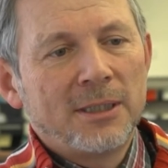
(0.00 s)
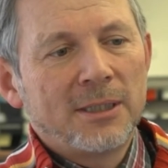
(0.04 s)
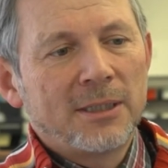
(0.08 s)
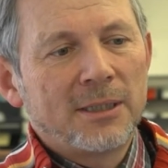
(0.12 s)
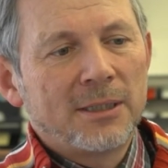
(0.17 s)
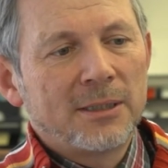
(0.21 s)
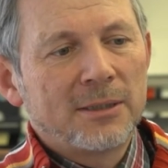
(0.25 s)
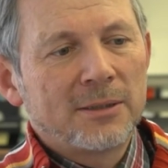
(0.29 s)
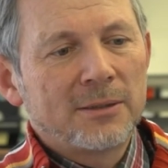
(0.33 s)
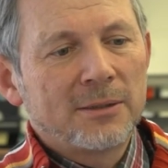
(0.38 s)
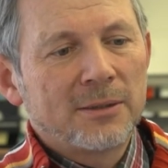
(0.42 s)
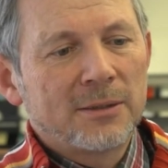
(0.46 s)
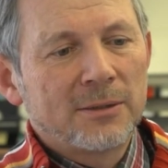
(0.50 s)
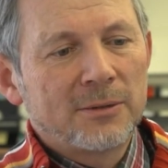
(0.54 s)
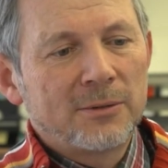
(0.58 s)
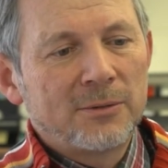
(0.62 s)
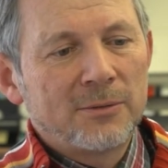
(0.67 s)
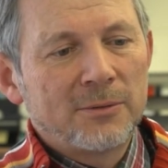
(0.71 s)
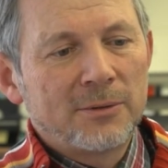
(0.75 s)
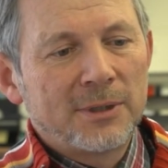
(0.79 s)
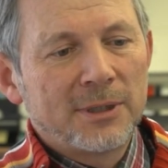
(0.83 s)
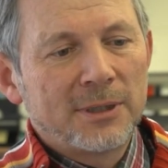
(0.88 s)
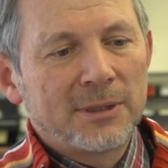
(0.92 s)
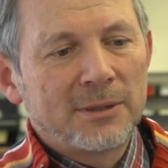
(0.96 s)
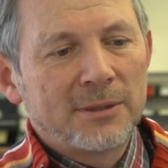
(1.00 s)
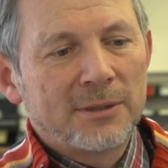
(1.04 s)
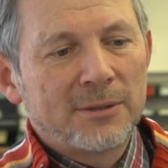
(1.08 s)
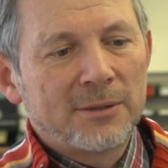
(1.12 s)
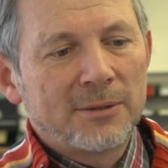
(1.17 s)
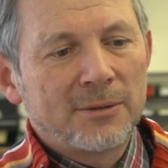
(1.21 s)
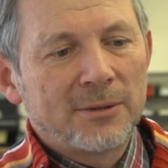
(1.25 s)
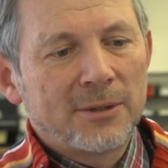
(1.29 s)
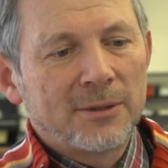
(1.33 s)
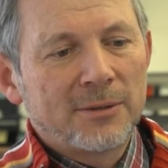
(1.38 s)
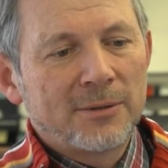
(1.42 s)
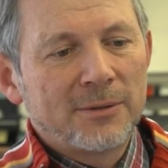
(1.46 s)
and uh, to get
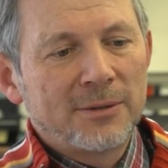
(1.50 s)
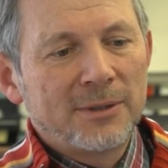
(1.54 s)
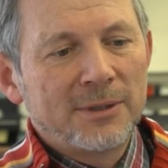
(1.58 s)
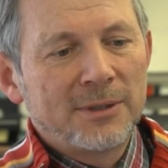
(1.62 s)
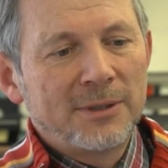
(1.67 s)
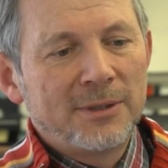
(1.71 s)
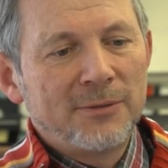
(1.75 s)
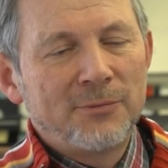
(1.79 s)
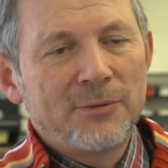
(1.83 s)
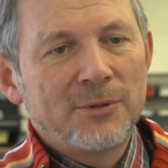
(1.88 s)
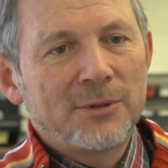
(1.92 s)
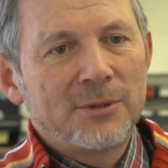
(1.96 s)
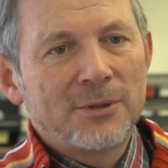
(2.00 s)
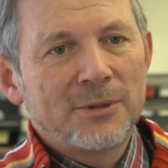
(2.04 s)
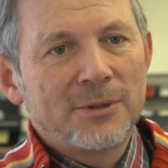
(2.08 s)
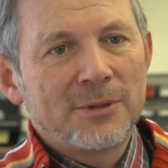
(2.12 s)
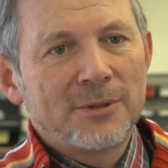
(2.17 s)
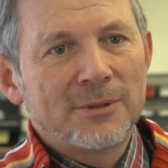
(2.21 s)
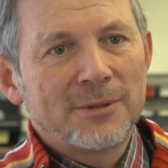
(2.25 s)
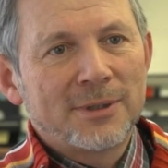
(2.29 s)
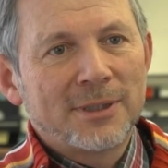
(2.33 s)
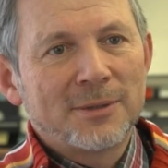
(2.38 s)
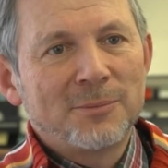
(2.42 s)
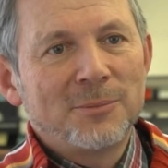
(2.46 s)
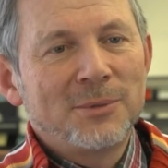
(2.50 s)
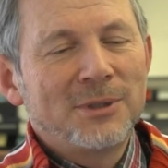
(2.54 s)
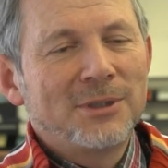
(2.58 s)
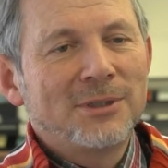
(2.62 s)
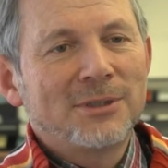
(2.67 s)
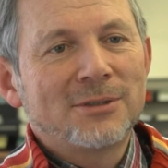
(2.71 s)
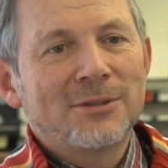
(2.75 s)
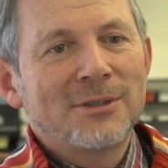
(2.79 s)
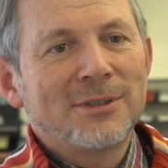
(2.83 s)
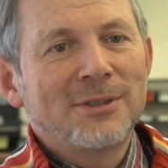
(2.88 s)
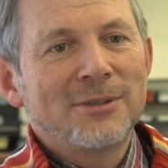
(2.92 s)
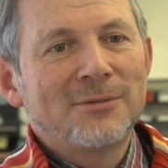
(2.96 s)
around the difficult
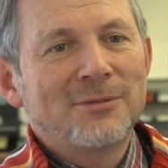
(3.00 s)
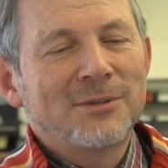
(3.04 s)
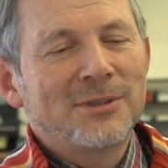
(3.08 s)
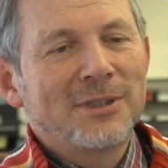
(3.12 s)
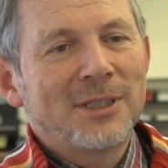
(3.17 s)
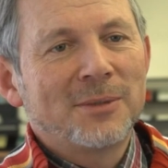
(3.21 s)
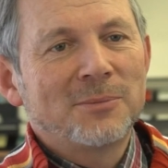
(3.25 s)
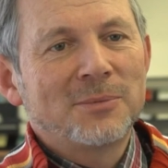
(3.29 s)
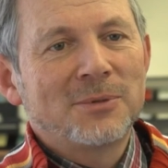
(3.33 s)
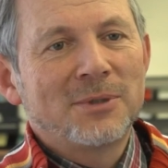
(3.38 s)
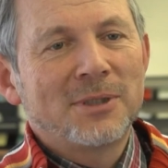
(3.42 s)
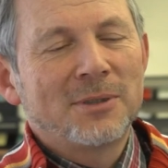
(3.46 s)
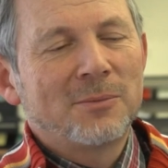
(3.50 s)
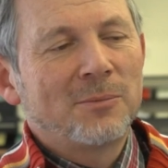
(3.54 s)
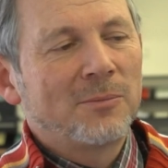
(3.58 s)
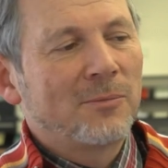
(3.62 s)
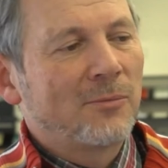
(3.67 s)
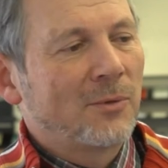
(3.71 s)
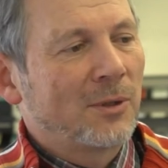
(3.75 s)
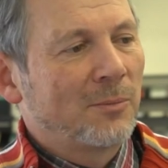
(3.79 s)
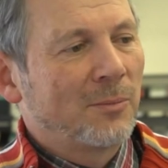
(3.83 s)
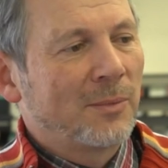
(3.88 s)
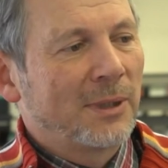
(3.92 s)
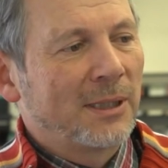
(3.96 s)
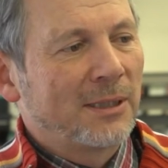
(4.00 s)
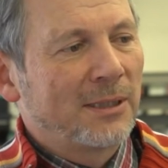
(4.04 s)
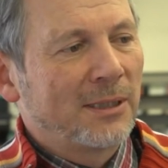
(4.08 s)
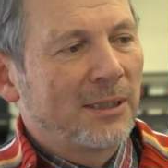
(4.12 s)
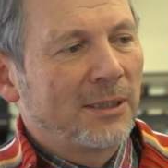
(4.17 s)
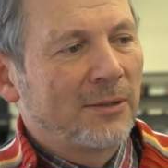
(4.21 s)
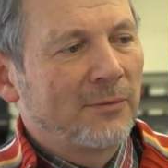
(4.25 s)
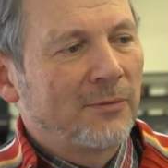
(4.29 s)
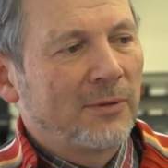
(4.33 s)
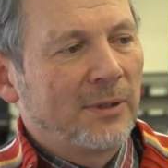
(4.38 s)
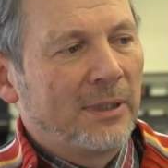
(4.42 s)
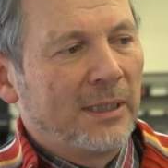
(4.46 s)
administrative steps that one might
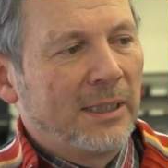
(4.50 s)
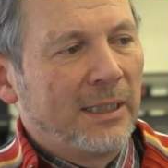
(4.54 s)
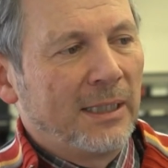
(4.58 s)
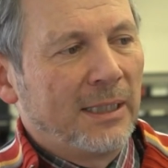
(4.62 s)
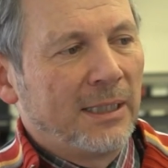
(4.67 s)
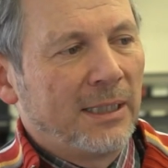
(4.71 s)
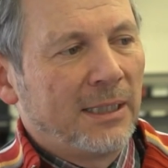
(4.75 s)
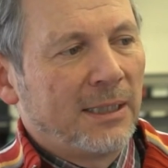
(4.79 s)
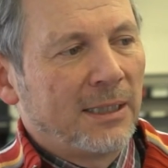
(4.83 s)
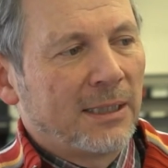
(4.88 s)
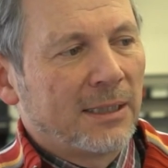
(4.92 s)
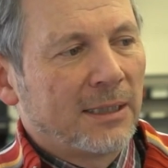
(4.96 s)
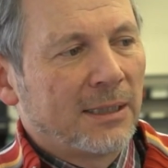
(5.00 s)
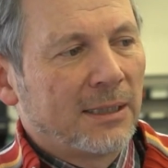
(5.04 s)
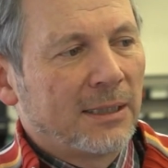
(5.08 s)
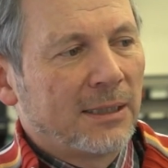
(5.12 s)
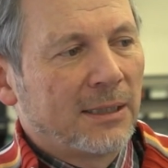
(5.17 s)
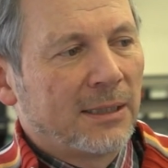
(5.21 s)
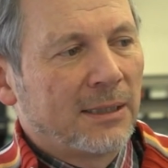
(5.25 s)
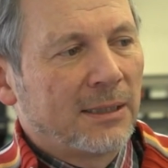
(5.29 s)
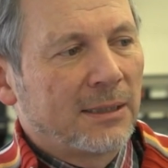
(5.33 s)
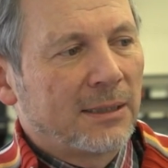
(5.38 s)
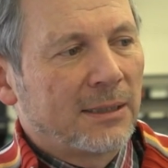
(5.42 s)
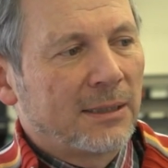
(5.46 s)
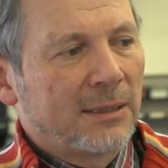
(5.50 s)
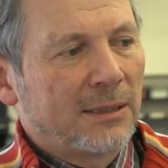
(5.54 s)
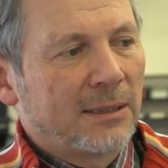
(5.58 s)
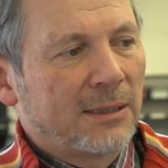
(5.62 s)
have. Uh,